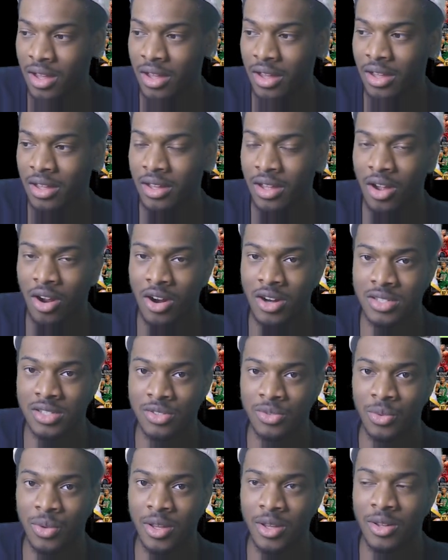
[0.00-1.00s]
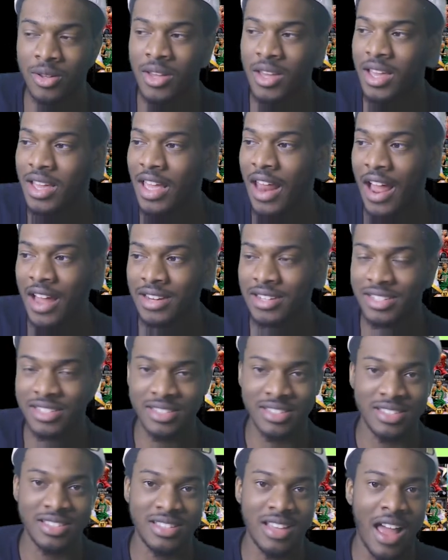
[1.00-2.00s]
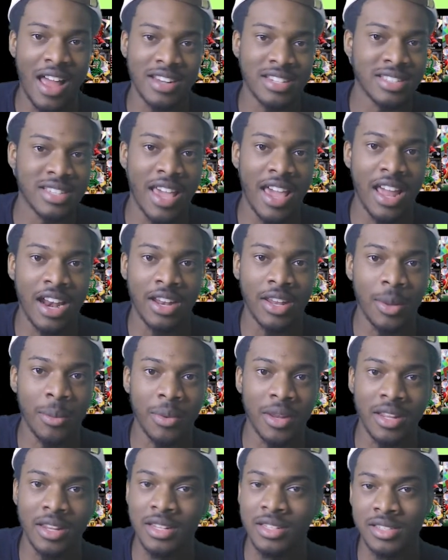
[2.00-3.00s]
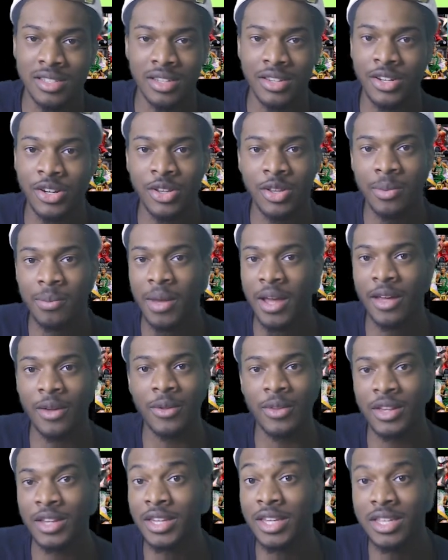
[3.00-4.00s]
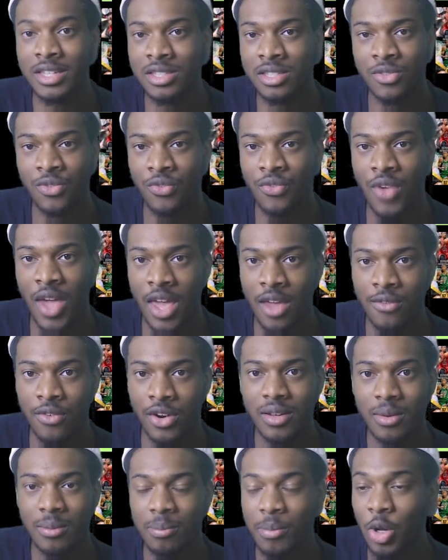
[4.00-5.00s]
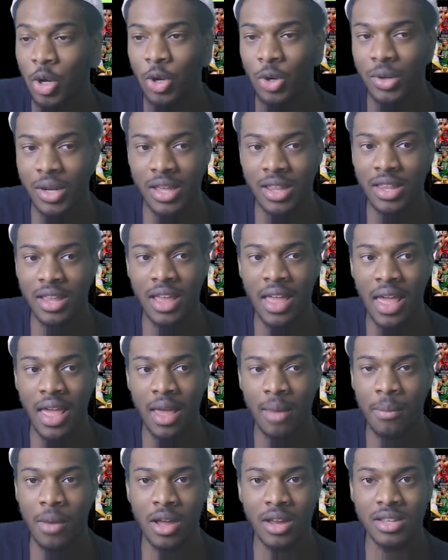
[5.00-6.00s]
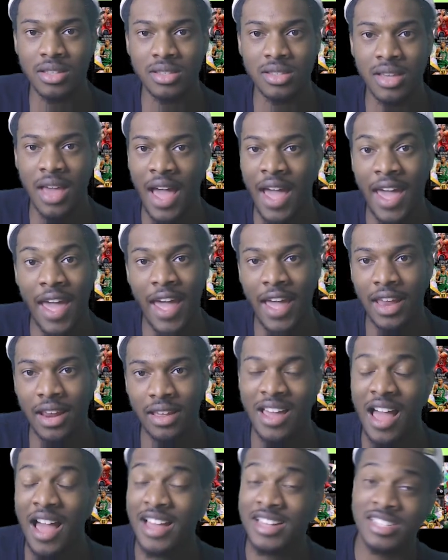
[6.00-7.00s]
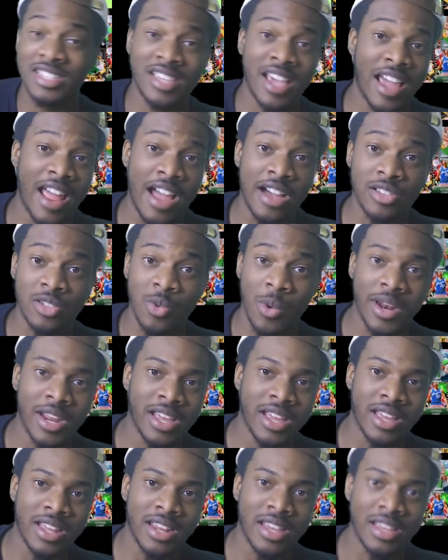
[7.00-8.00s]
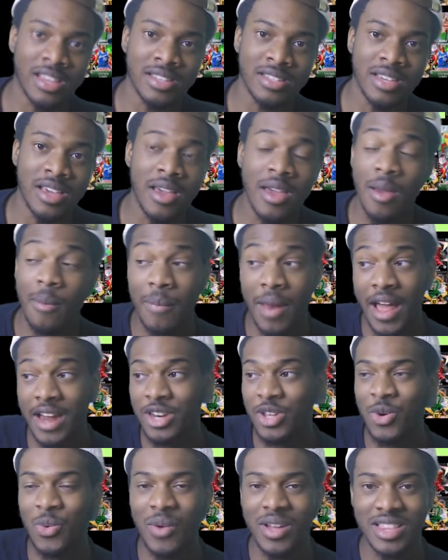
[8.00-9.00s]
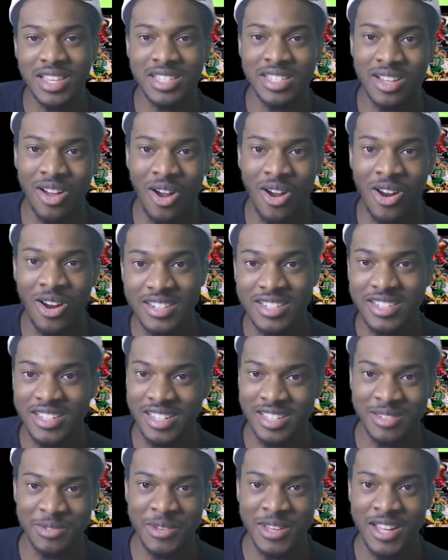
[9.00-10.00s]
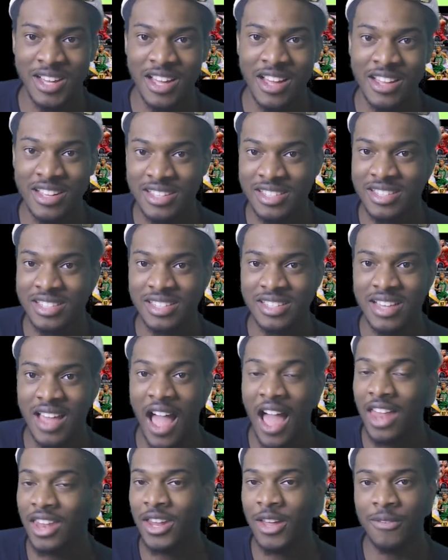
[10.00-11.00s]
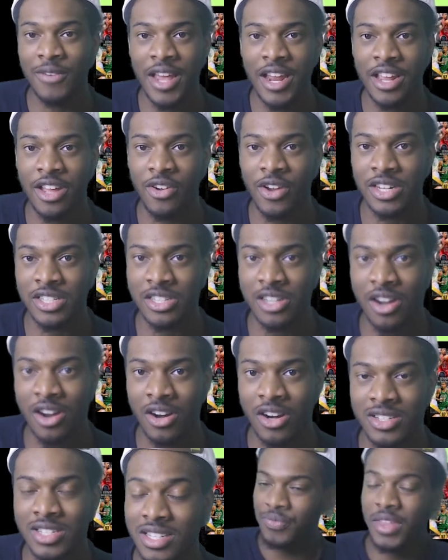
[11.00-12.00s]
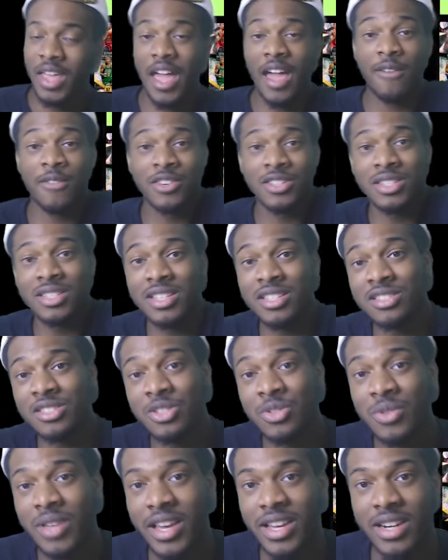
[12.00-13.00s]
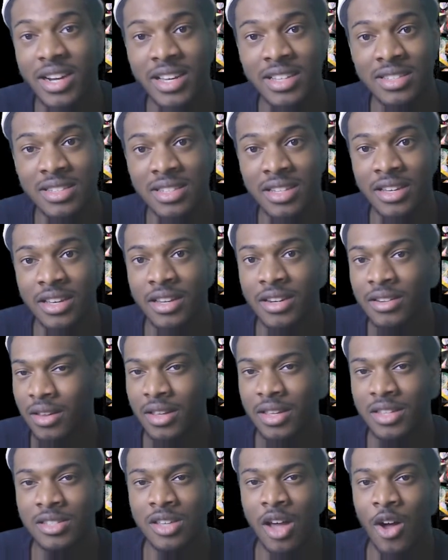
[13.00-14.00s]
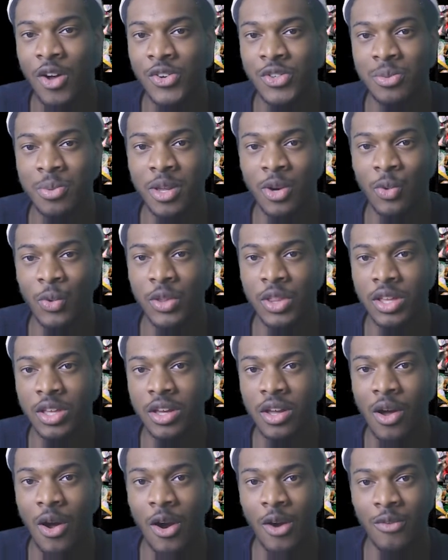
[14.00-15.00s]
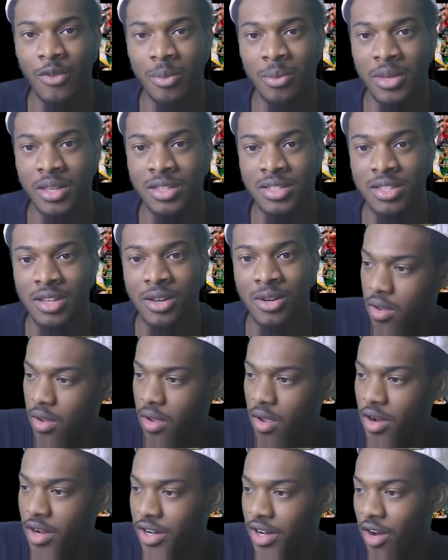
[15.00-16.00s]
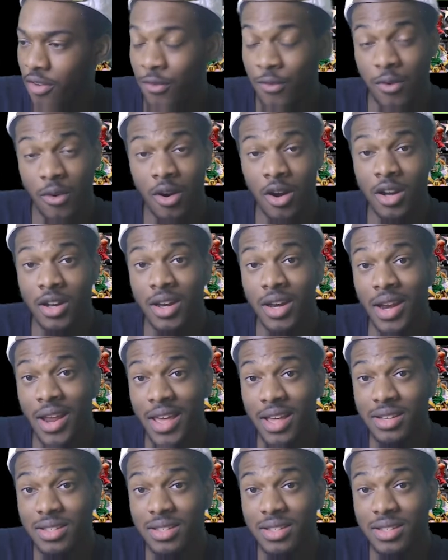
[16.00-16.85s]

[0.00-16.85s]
cards as well. And I just hate unlimited. This is literally my least favorite mode in the game, honestly. I hate it. I just hate how sweaty it is. But I do want this card just because I love dating Granger cards. Ever since 2K19, he's always been a really good card for me. So alright, for our next